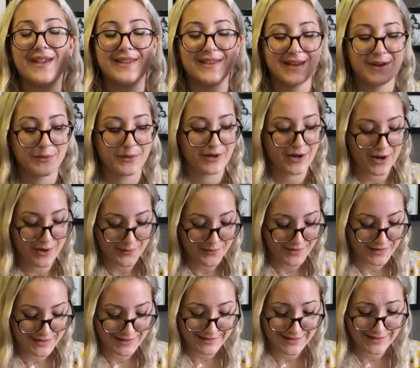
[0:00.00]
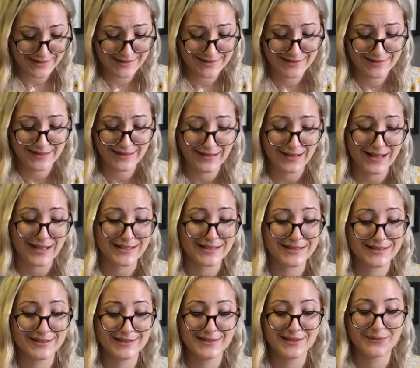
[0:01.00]
there we go. This is the
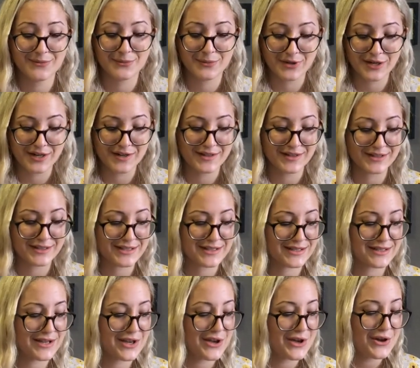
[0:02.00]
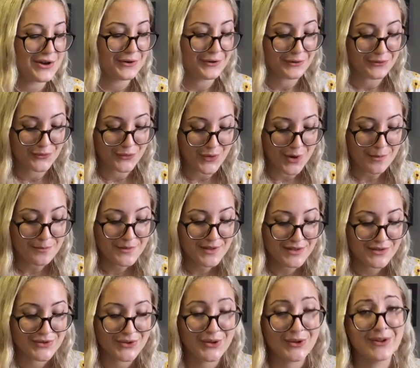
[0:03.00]
last product from
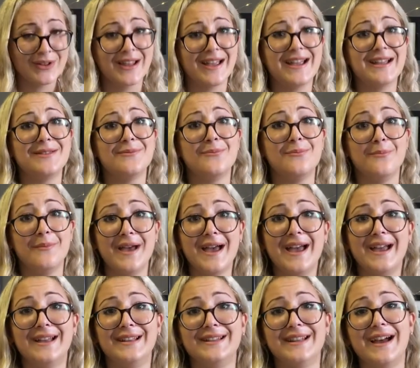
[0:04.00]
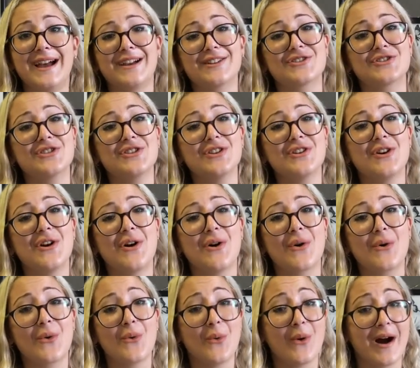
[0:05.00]
this haul, and man, I actually got
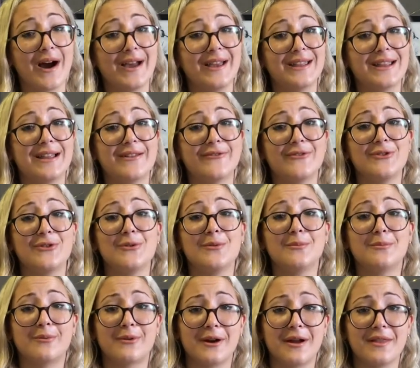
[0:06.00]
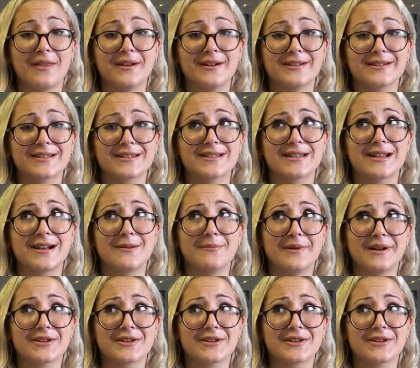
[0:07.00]
quite a few products and I'm